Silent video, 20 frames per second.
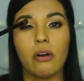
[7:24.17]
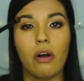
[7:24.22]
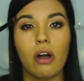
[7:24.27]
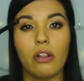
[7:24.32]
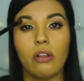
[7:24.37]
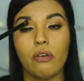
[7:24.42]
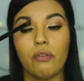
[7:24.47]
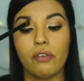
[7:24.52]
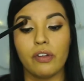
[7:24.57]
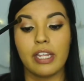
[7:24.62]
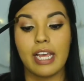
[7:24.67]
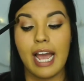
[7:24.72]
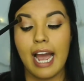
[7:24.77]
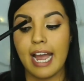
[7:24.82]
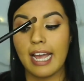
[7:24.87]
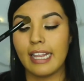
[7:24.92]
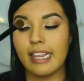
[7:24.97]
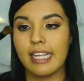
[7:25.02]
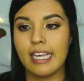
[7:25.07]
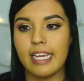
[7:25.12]
all over the
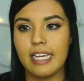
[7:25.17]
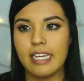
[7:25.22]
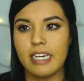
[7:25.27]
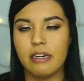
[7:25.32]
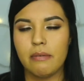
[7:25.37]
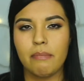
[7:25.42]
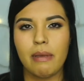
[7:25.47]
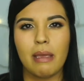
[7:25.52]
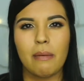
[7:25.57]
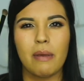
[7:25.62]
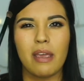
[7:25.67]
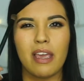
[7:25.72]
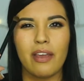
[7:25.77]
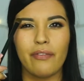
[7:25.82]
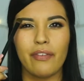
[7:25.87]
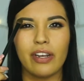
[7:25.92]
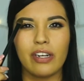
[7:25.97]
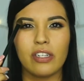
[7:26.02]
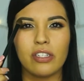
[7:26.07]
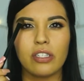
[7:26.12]
eyelid, maybe
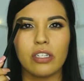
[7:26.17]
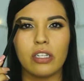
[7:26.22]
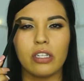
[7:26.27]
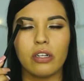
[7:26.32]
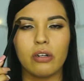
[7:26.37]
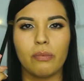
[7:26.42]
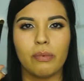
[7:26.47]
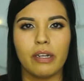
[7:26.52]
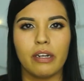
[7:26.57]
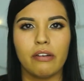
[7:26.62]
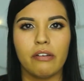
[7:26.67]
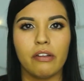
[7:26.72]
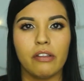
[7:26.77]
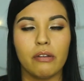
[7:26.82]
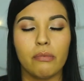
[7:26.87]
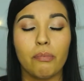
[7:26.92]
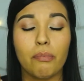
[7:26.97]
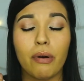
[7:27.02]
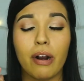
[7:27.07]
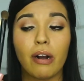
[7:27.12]
even just a little bit on
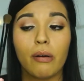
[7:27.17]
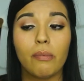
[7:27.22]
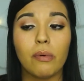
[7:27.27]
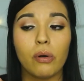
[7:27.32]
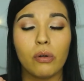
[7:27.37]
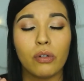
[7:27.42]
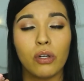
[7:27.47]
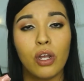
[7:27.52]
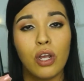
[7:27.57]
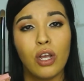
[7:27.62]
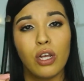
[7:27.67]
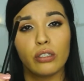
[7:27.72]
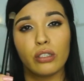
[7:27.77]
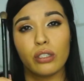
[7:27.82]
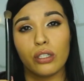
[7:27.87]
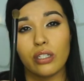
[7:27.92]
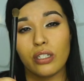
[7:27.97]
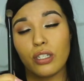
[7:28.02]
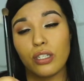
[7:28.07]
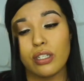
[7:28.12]
the brow bone.
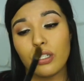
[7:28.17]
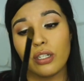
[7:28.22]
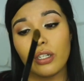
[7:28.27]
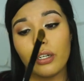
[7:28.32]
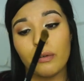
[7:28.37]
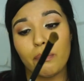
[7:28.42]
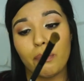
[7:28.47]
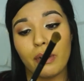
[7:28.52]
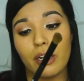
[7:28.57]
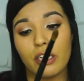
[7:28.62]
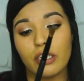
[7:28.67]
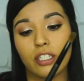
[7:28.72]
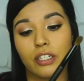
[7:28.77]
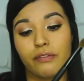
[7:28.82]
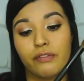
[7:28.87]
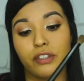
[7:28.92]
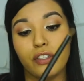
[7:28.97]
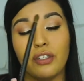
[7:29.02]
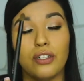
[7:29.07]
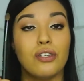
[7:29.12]
So this is a good brush
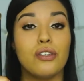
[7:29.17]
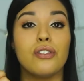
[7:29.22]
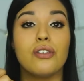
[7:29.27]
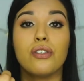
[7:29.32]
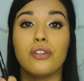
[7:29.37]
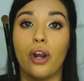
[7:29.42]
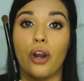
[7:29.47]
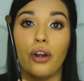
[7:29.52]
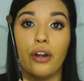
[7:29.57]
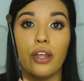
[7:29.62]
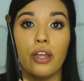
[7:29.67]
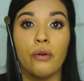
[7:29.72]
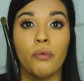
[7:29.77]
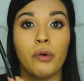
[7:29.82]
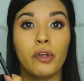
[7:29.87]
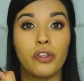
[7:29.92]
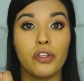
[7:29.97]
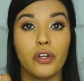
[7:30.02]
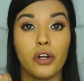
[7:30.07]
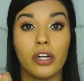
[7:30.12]
if you're just starting
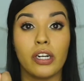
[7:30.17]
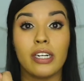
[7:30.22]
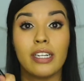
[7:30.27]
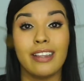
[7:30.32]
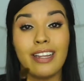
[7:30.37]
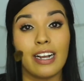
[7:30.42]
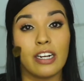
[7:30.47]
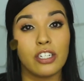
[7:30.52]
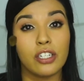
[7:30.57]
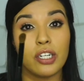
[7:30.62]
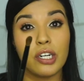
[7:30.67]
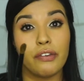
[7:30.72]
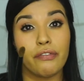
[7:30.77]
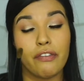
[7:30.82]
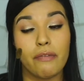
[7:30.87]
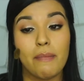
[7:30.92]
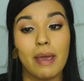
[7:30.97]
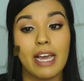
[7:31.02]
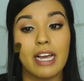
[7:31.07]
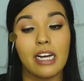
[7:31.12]
with your collection
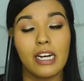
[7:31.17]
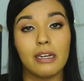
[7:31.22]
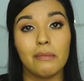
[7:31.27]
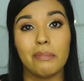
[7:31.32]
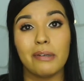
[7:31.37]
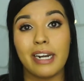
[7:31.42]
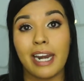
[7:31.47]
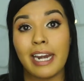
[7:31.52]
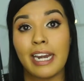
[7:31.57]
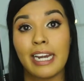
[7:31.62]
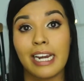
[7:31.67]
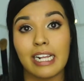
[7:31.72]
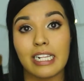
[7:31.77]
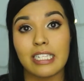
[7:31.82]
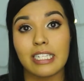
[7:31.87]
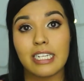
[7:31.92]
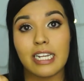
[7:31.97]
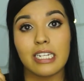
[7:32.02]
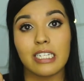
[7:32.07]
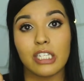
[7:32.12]
for makeup.
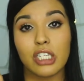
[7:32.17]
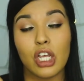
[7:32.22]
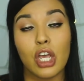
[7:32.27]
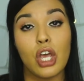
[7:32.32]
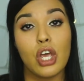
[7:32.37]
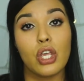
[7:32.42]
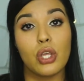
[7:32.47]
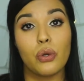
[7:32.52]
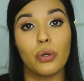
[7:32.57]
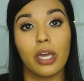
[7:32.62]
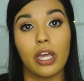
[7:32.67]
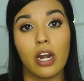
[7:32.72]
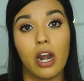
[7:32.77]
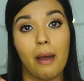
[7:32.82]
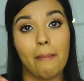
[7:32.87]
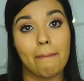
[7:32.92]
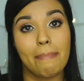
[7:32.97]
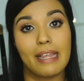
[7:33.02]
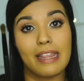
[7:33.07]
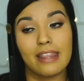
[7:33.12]
99 cents, you
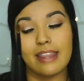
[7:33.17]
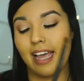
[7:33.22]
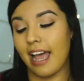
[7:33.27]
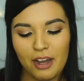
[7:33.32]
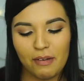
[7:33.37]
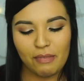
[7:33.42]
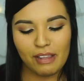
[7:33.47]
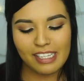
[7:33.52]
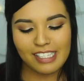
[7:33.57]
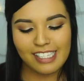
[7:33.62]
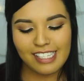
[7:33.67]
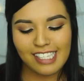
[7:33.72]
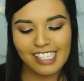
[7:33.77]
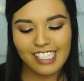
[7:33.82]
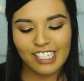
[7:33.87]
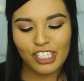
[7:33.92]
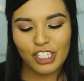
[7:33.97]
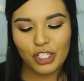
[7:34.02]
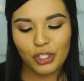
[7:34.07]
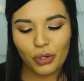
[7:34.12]
cannot beat that. This is
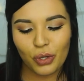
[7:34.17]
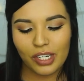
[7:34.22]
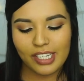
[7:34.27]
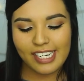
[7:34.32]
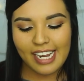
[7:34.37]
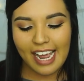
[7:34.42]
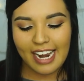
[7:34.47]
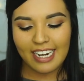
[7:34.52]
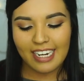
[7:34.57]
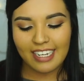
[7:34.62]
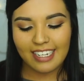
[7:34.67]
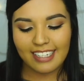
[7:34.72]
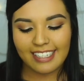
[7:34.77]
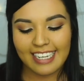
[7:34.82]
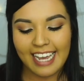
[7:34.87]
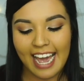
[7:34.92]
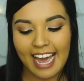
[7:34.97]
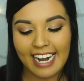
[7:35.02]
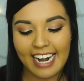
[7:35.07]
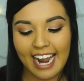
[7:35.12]
the Jordana
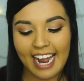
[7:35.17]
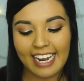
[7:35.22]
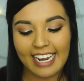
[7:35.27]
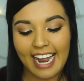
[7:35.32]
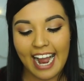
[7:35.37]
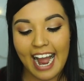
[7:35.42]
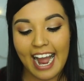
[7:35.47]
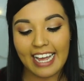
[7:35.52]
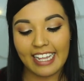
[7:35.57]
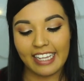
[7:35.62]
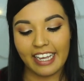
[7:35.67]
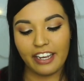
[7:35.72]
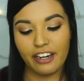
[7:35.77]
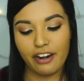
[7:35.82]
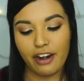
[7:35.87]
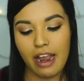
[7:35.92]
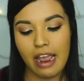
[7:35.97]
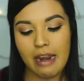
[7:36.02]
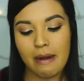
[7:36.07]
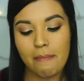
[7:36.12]
Cat
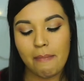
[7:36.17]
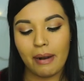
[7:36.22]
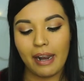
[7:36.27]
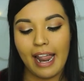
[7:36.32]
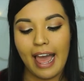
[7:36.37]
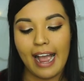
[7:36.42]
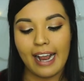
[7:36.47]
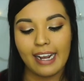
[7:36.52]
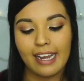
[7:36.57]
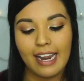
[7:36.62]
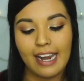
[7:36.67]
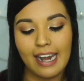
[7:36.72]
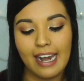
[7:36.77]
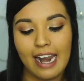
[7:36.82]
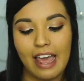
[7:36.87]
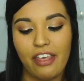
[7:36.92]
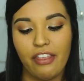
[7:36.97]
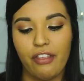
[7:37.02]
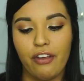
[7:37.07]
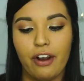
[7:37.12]
Eyeliner in Black
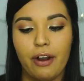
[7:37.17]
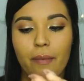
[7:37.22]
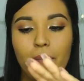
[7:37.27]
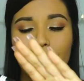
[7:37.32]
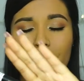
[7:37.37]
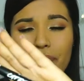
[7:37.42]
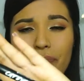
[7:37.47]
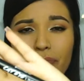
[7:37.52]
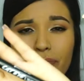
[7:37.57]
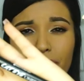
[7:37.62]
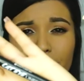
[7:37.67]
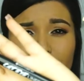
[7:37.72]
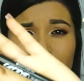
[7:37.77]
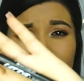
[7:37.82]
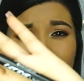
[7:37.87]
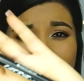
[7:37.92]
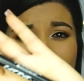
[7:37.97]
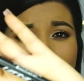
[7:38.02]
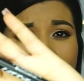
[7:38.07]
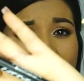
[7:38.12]
Leather.
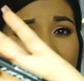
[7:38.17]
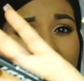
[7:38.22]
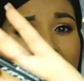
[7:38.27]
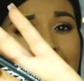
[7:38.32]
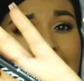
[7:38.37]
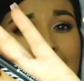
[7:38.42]
I had